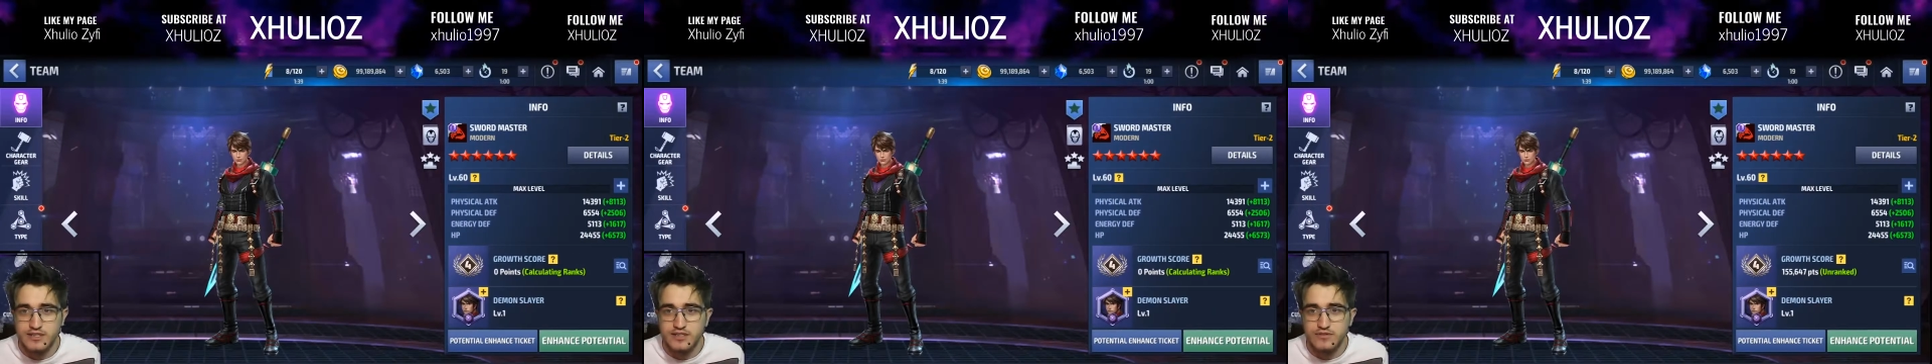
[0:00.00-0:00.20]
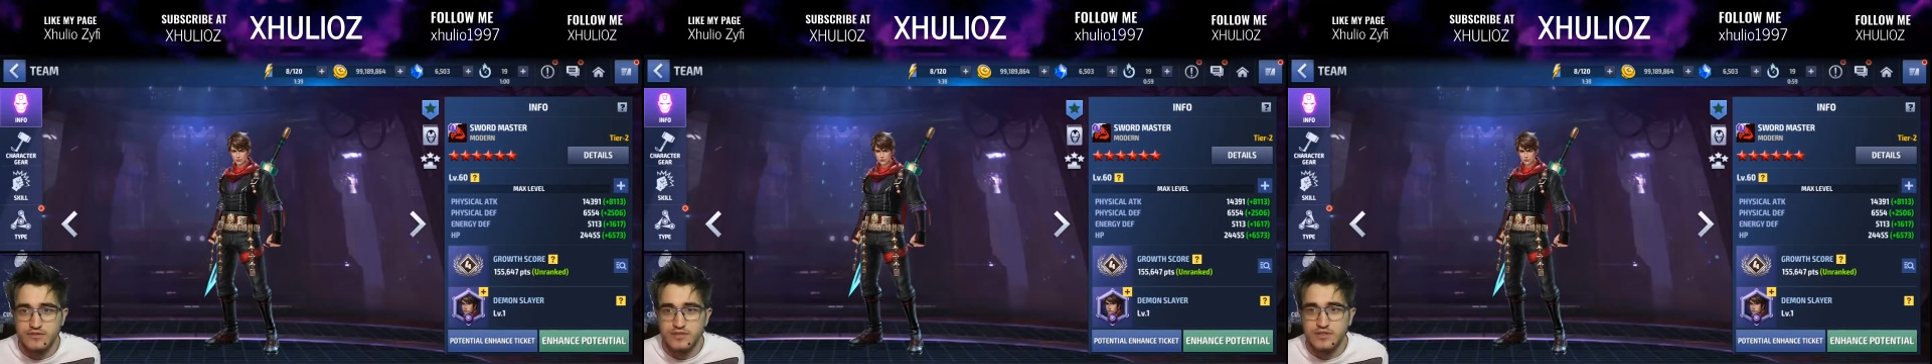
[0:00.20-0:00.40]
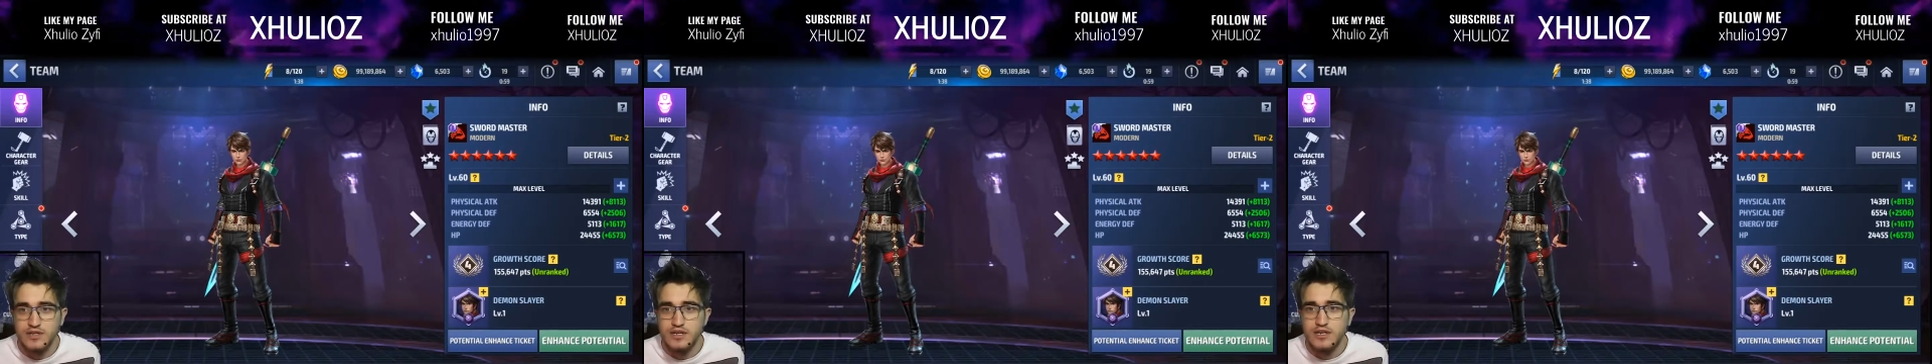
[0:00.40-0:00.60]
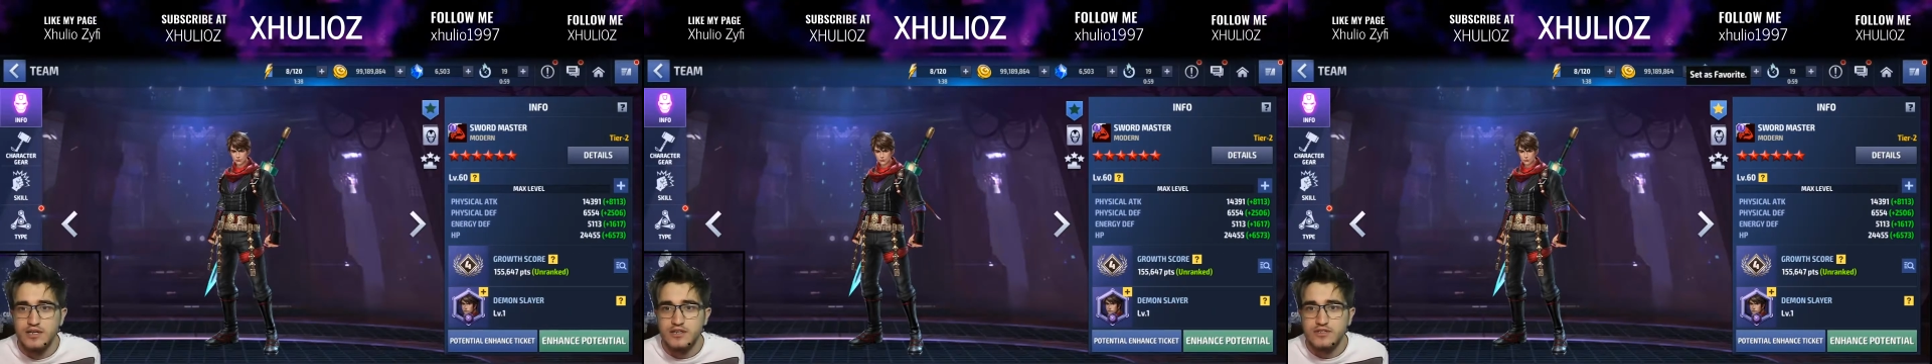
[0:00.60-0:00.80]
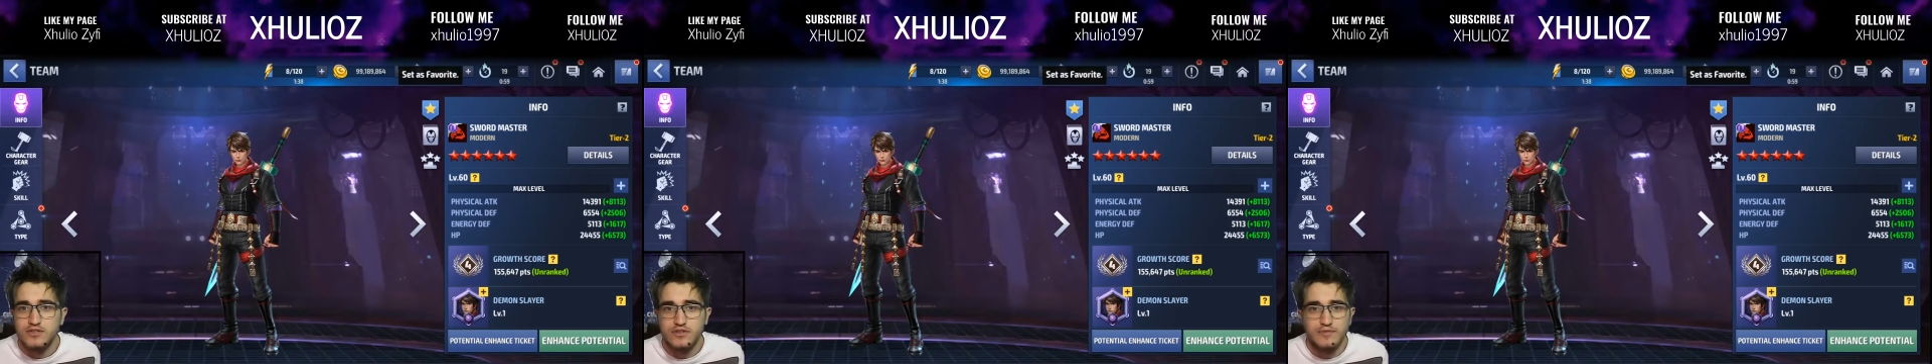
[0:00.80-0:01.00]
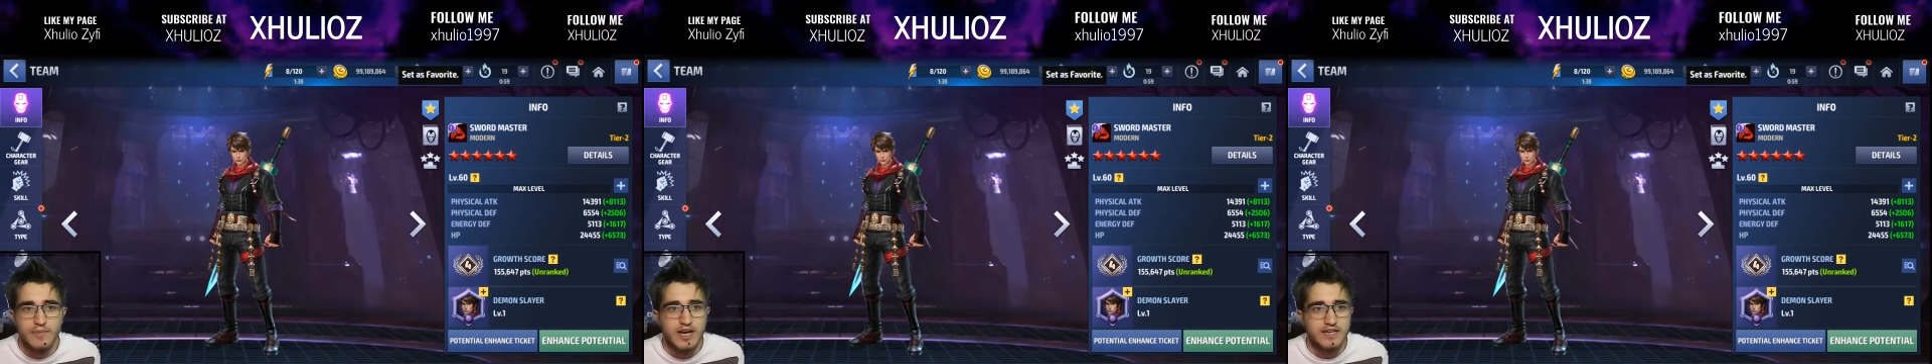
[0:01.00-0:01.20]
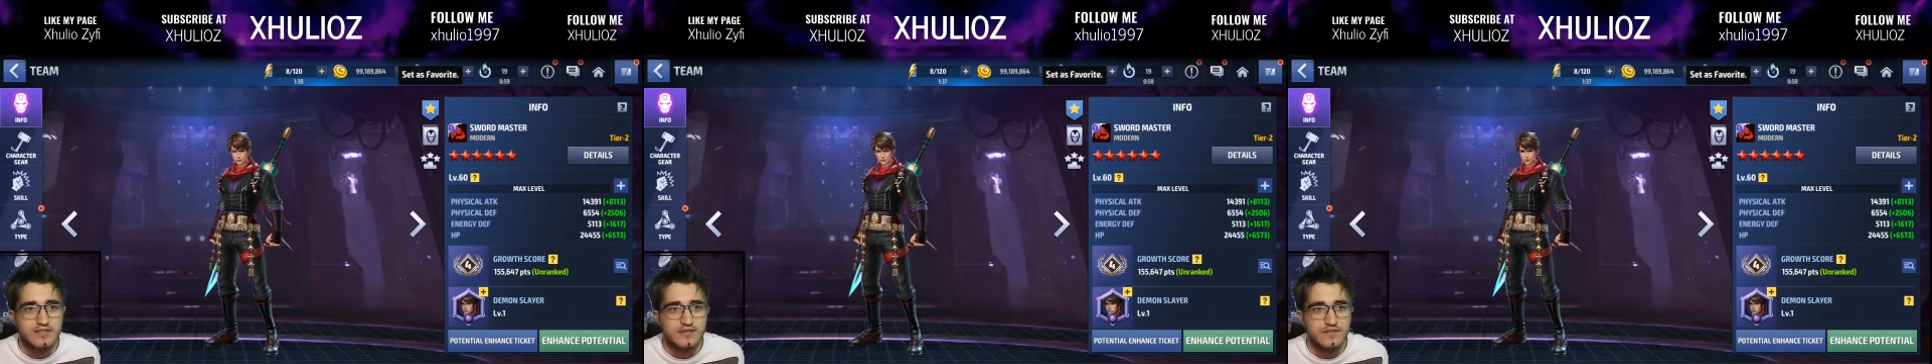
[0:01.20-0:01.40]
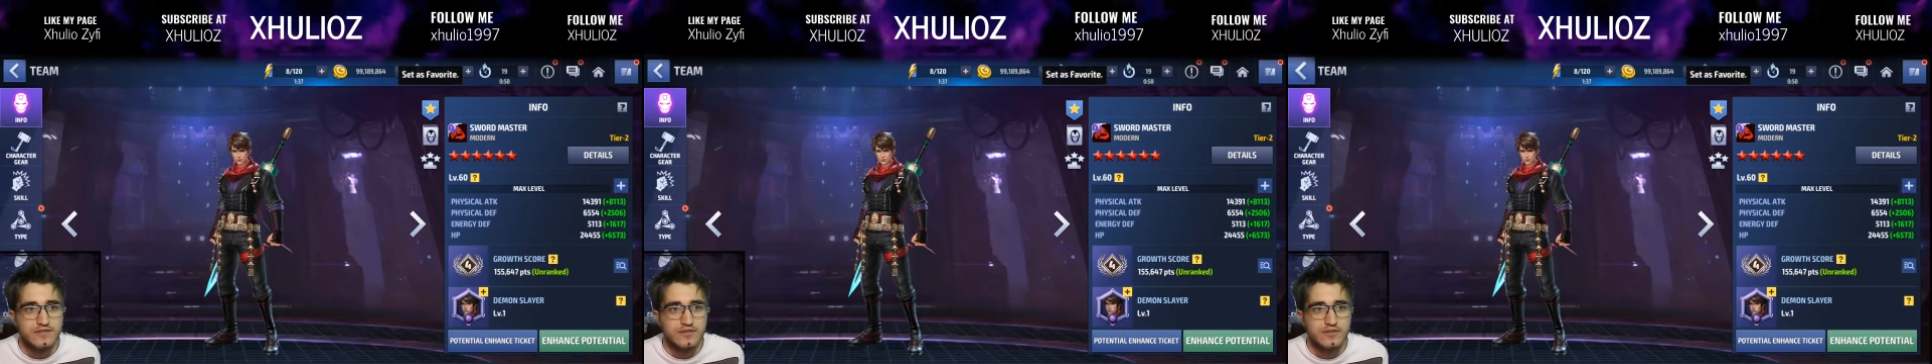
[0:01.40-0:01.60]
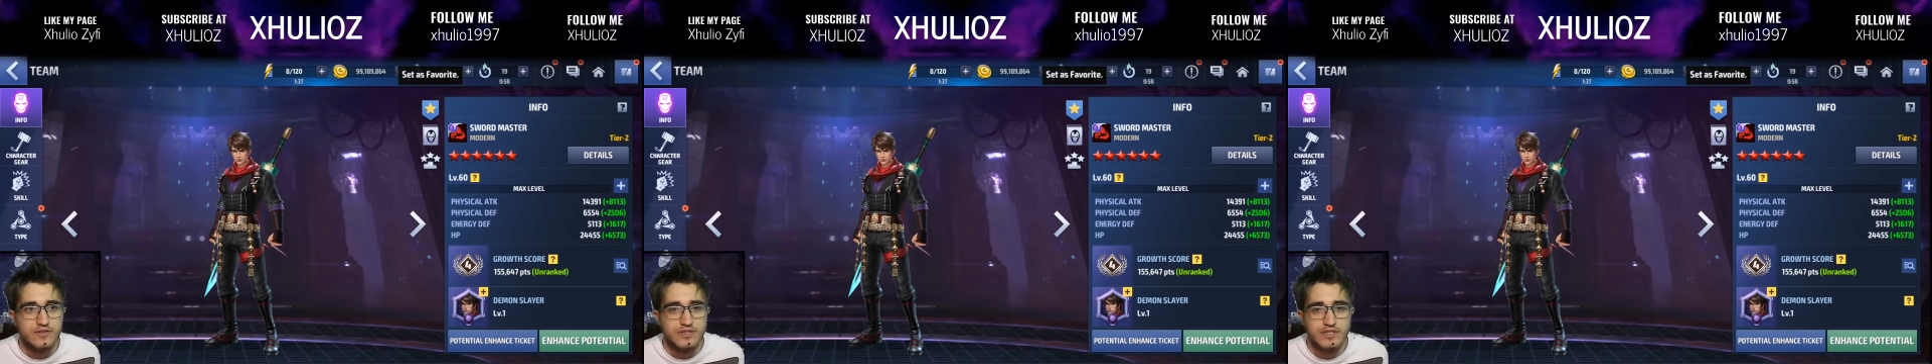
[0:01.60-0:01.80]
So Swordmaster, of course,